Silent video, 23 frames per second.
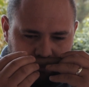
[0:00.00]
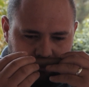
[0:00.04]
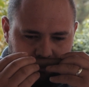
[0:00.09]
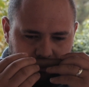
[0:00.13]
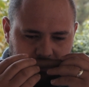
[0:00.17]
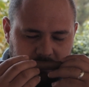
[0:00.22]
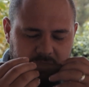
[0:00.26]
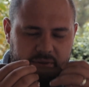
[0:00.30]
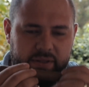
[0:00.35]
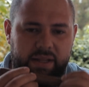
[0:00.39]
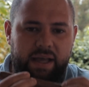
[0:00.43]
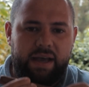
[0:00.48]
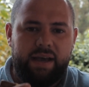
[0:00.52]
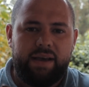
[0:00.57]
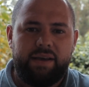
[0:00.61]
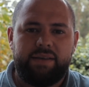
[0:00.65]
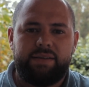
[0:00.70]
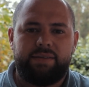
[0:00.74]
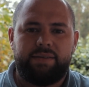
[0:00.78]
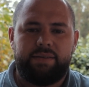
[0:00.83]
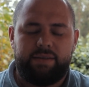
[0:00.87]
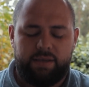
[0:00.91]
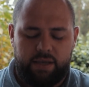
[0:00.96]

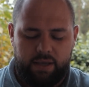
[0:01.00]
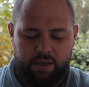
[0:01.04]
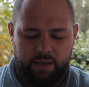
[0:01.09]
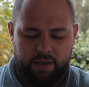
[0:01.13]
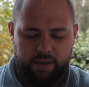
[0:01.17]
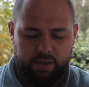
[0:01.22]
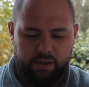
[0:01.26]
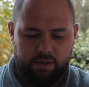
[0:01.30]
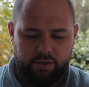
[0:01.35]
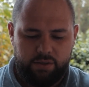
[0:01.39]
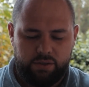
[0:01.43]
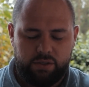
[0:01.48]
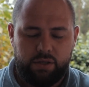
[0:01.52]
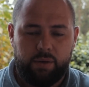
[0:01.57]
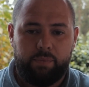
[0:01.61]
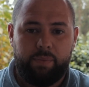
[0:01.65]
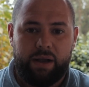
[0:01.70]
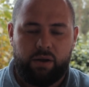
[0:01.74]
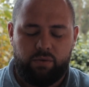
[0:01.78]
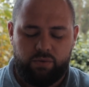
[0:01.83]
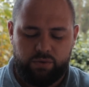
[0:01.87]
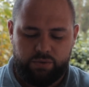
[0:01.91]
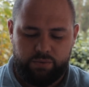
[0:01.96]
nice
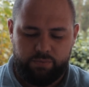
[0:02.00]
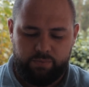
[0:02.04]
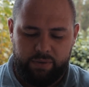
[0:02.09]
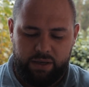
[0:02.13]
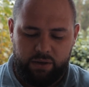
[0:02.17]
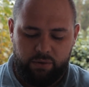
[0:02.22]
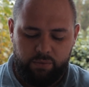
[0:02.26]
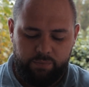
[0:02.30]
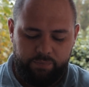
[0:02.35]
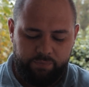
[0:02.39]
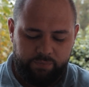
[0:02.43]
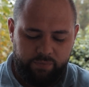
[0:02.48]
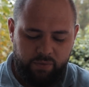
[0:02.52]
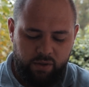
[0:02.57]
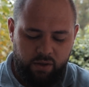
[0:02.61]
tobacco smell.